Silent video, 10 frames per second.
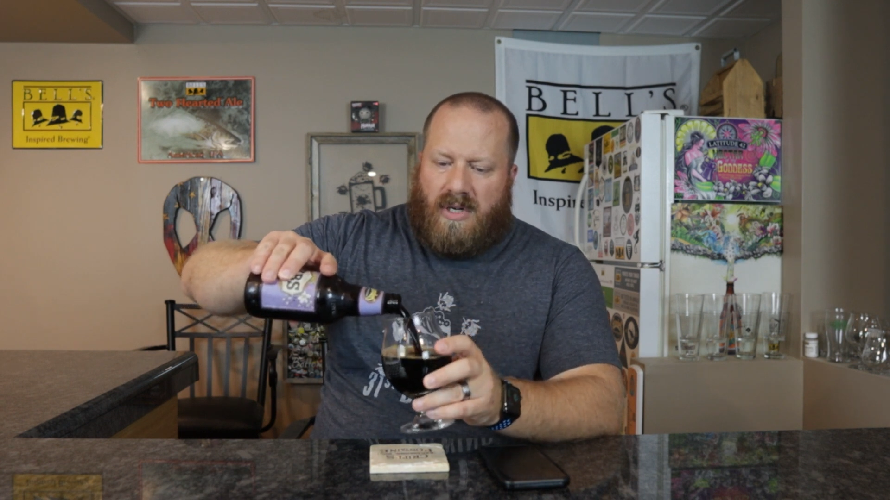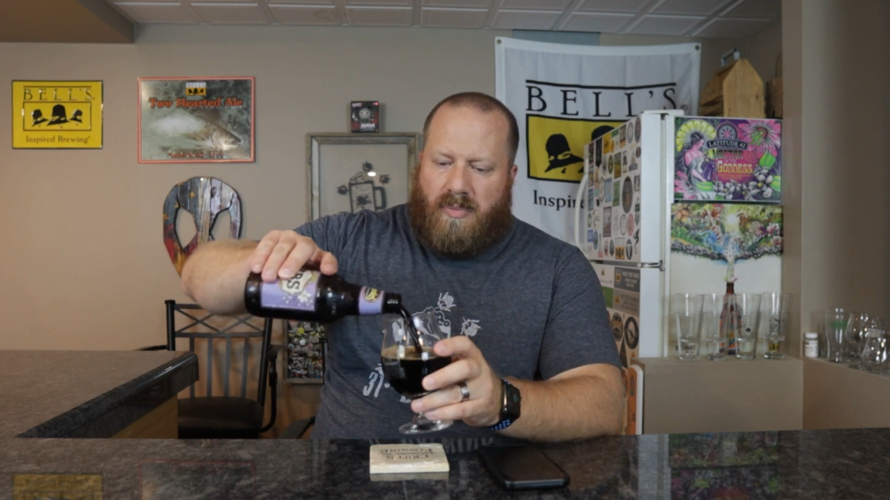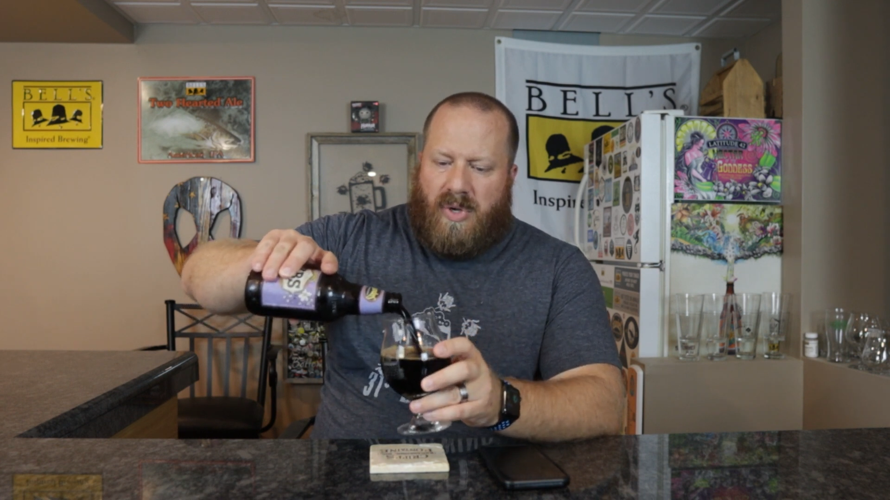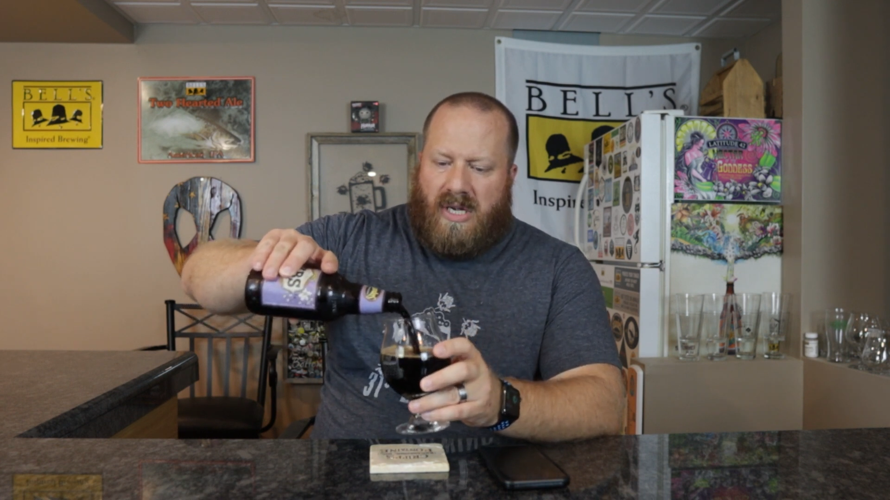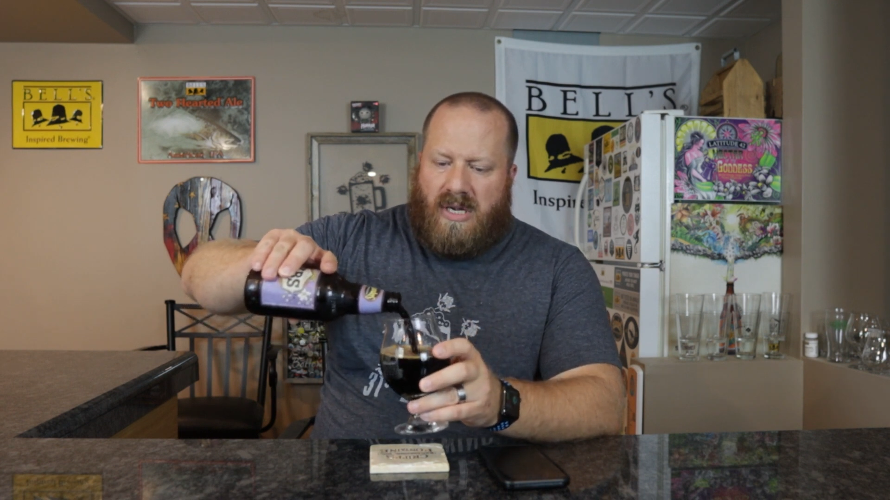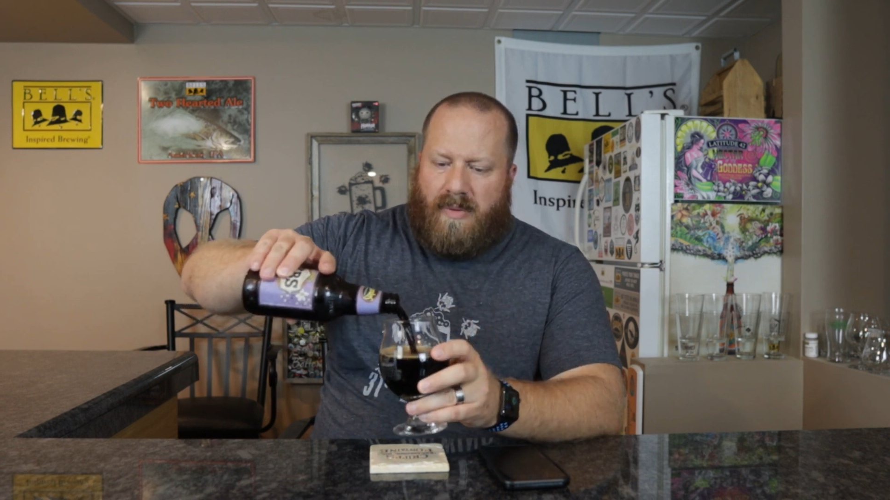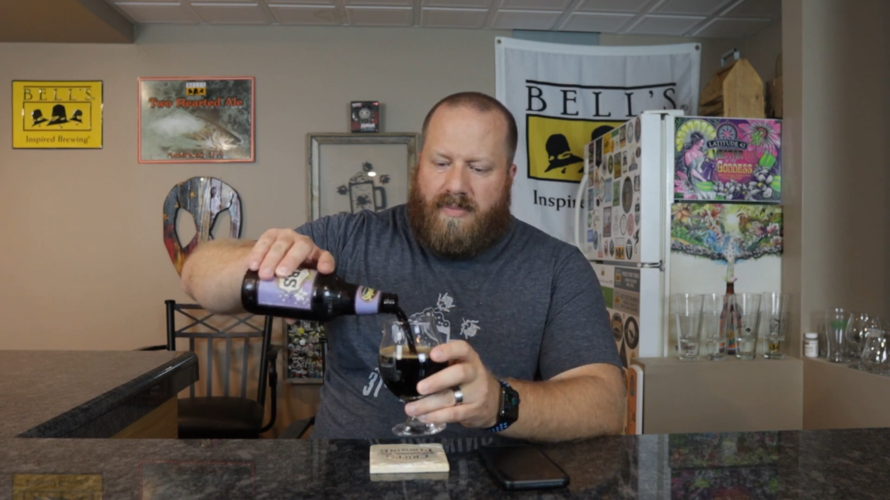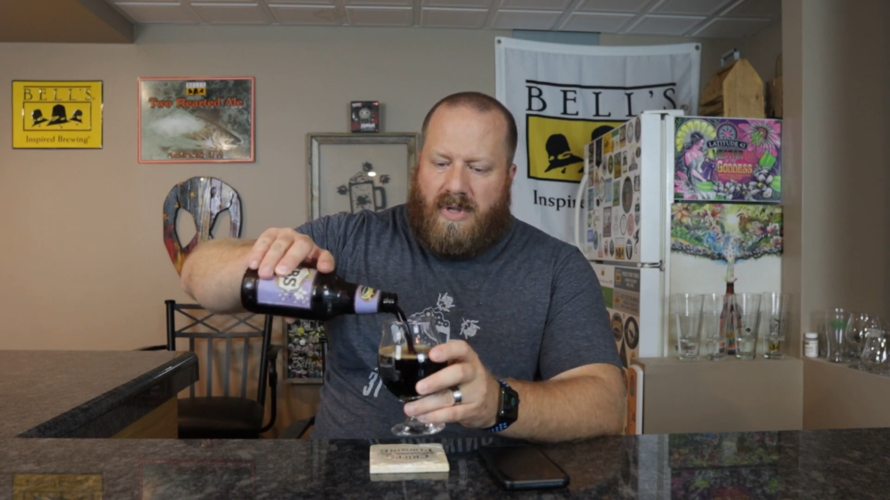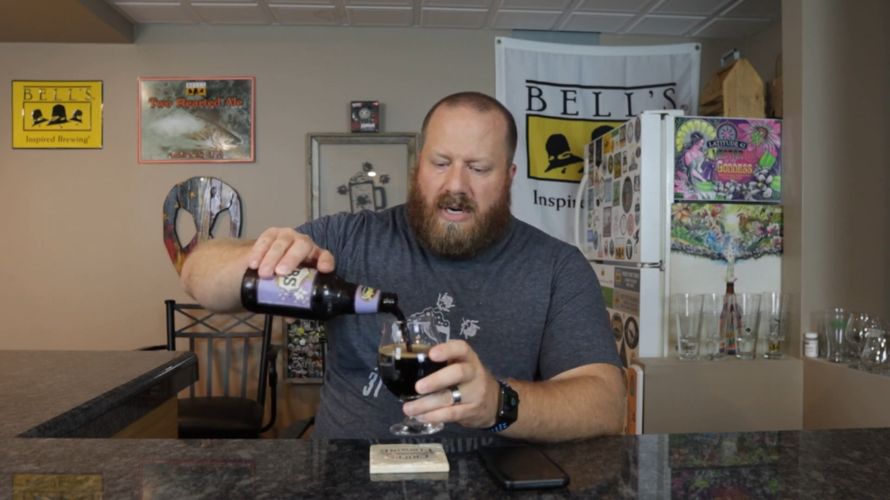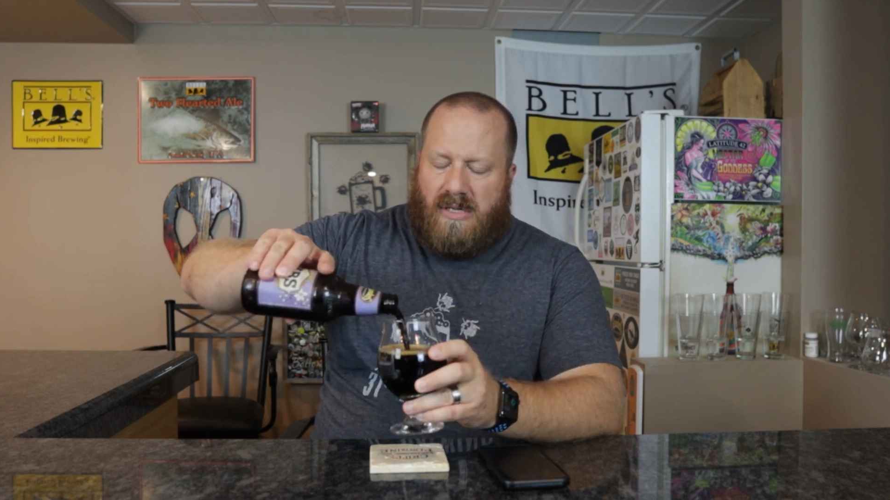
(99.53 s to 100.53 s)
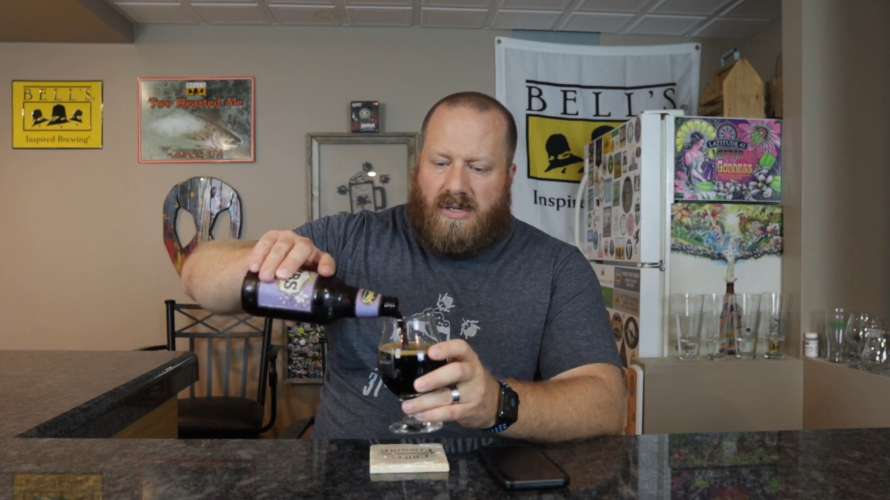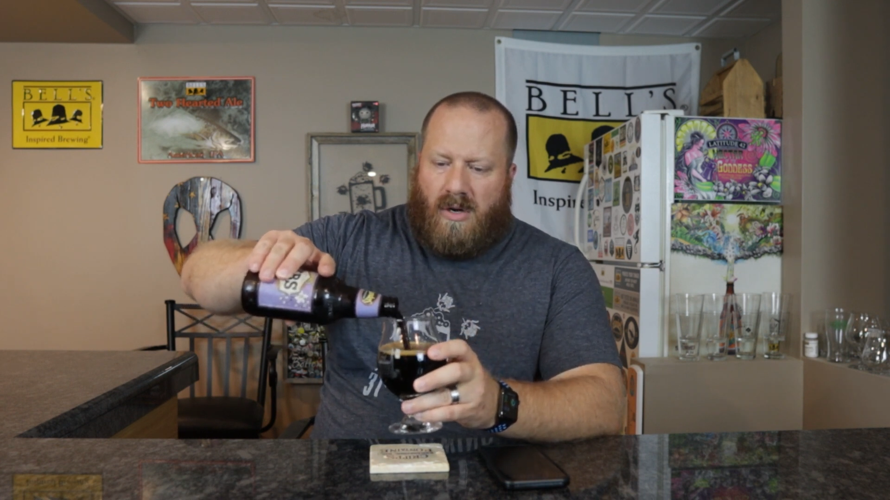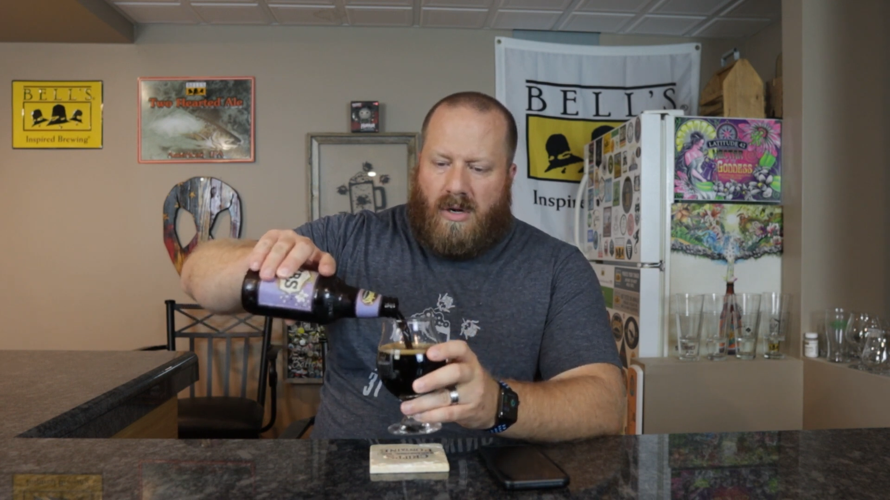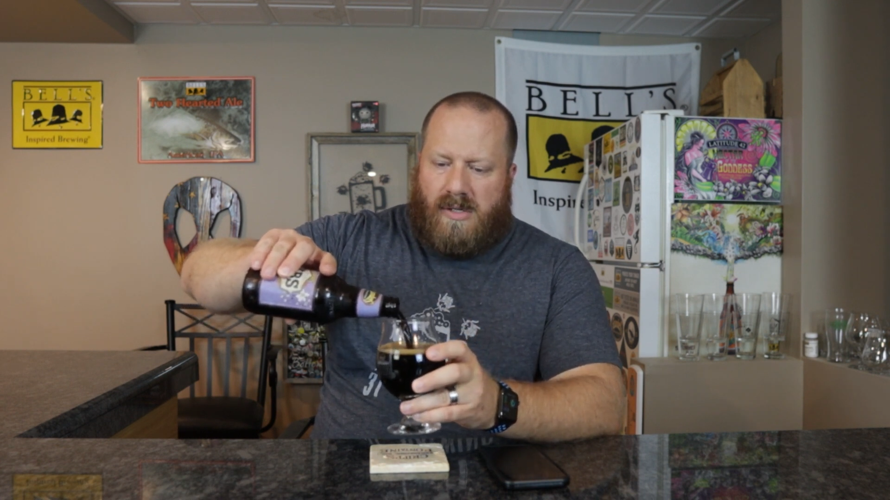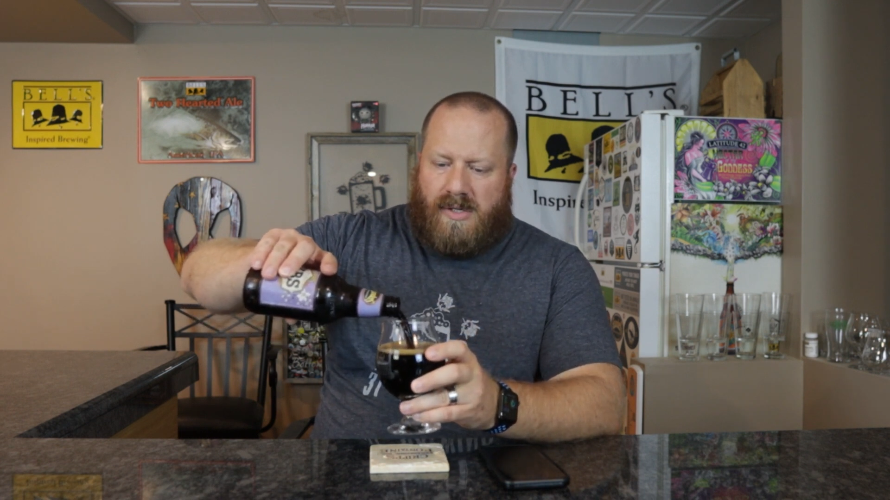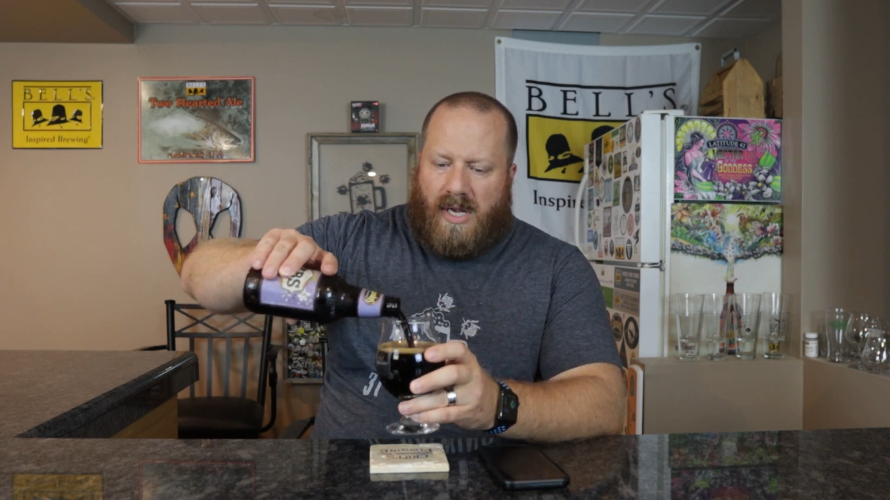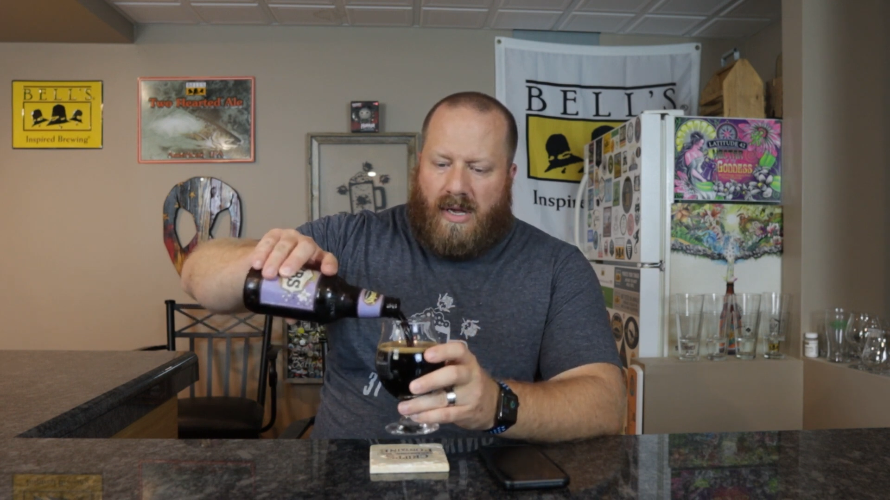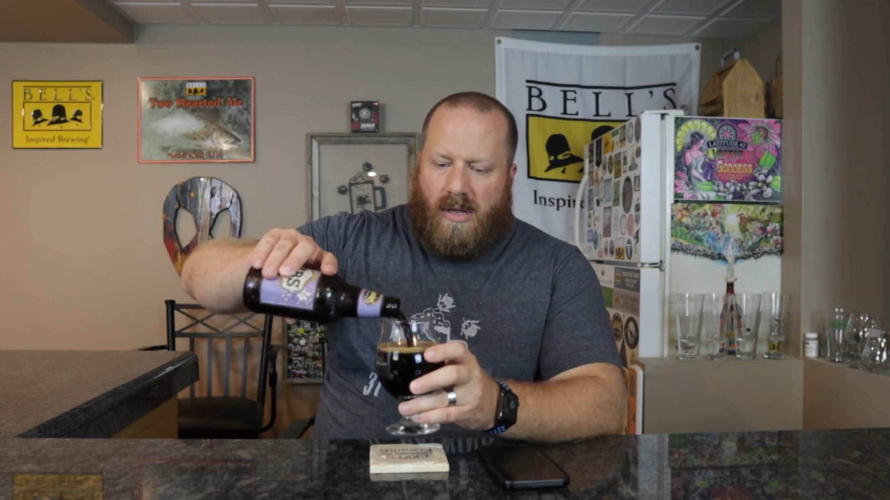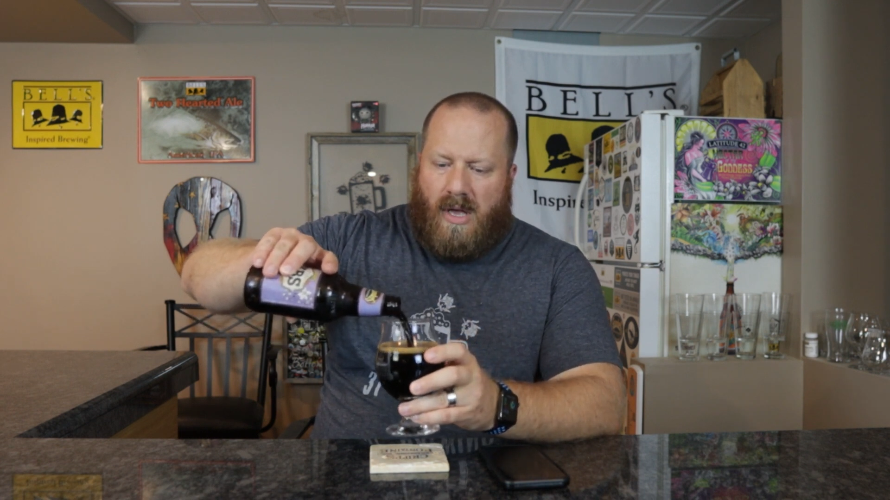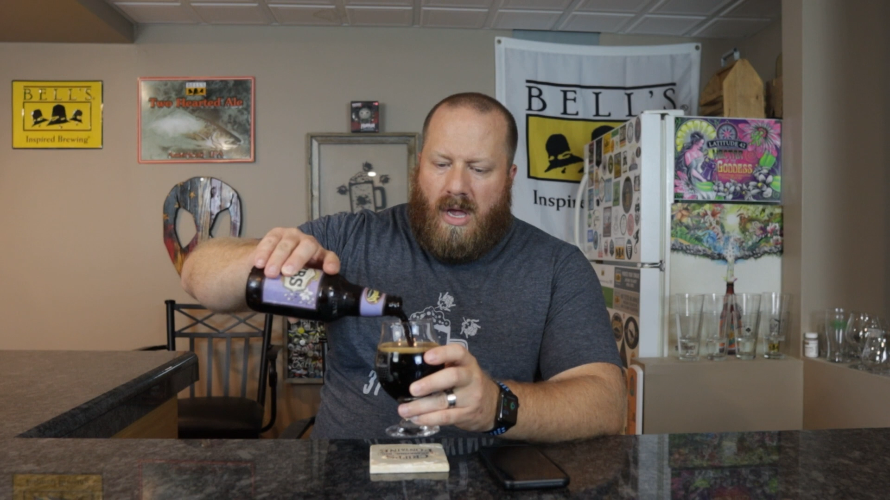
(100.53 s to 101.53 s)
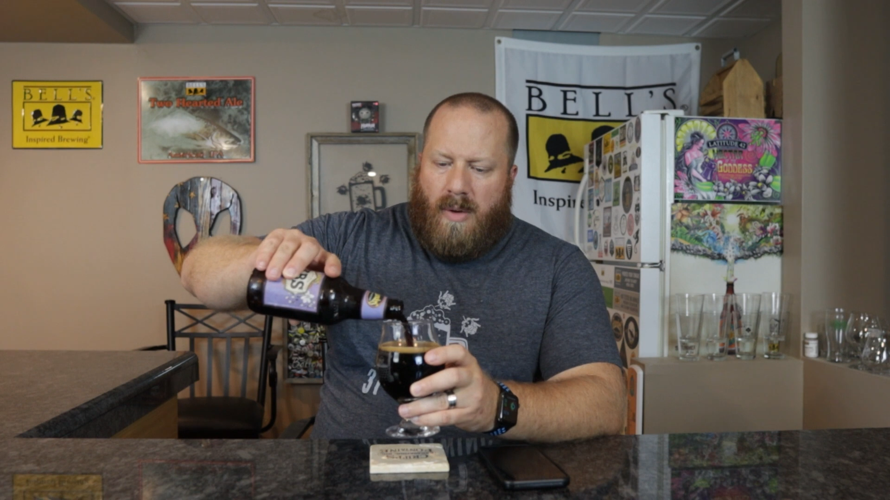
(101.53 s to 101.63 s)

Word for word: going to pick up that I saw on sale.